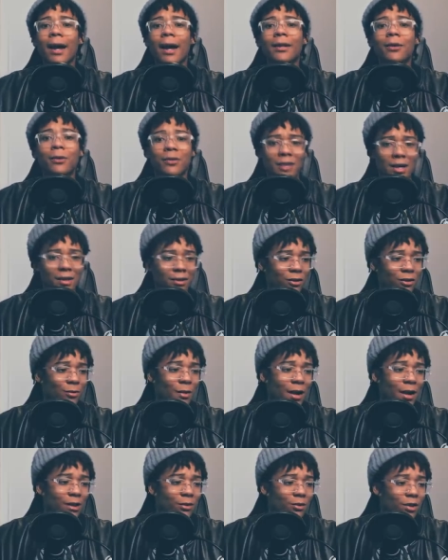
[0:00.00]
I know exactly who
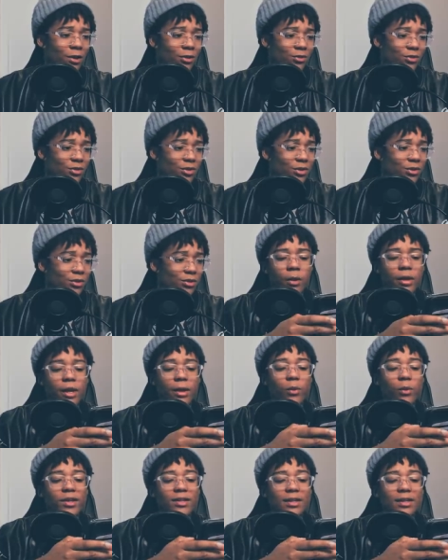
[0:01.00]
Maggie Rogers is.
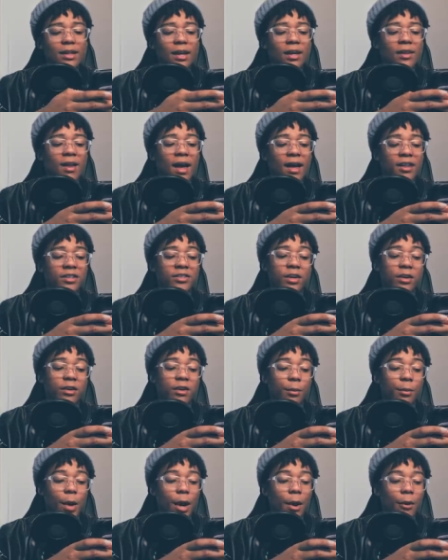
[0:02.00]
Okay, when did Alaska
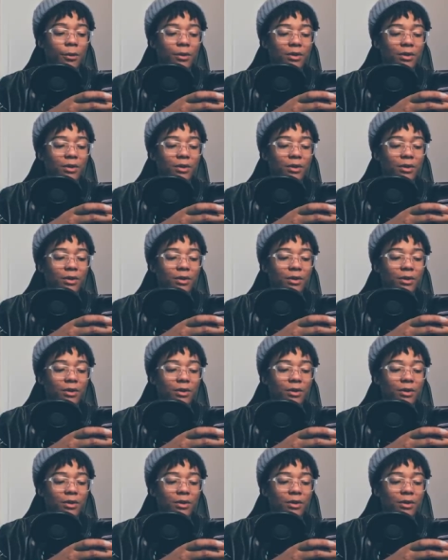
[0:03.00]
come out?